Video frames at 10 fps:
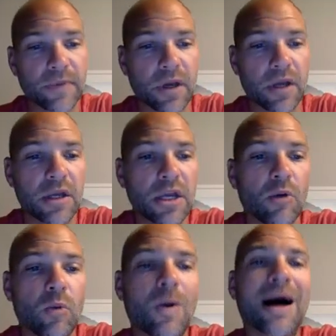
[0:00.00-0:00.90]
Okay.
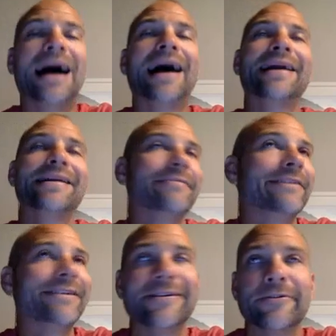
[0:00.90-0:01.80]
Why do you
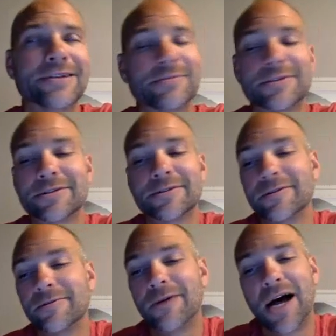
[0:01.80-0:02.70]
need to know this, Mr.
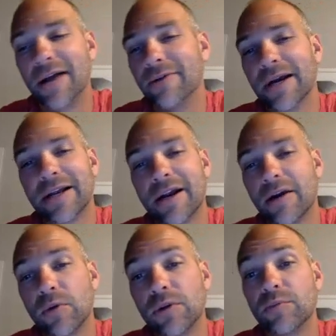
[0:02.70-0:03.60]
Joe? Why do I care?
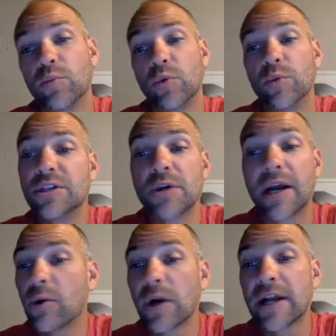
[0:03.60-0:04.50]
Well, we try
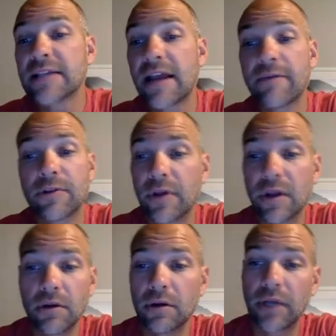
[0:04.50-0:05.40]
and organize
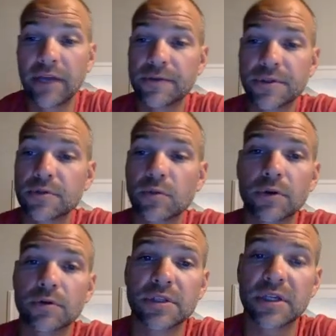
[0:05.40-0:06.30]
everything, and life is just one of
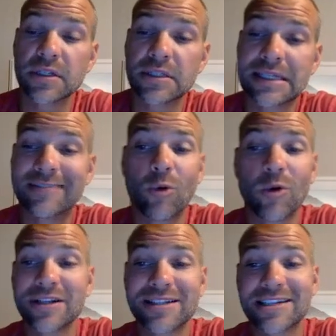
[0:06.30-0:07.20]
those things. The
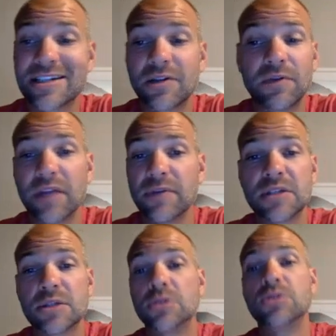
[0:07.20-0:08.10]
organization of life
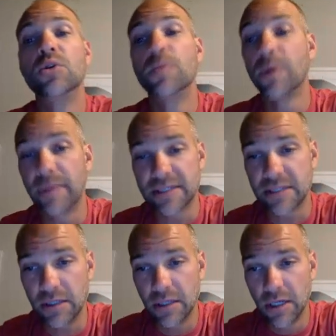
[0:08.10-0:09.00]
is super
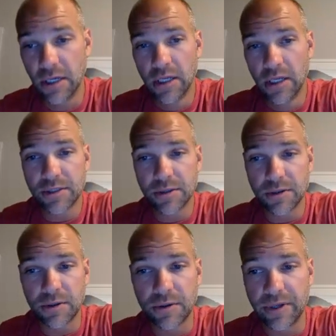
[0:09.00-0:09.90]
messy.
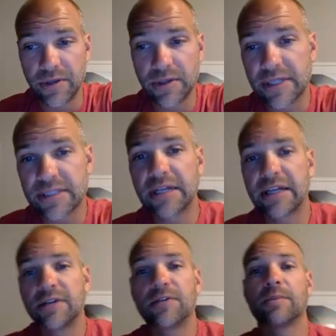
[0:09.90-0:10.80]
So in this lesson, I
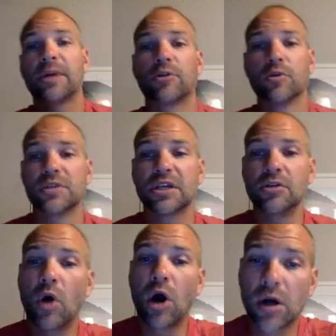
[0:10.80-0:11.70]
like to think about groups that
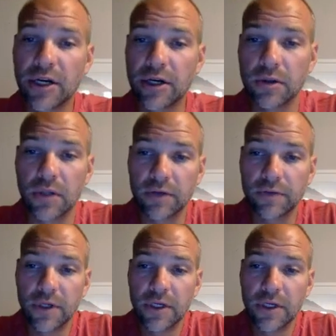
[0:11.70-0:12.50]
you already know of.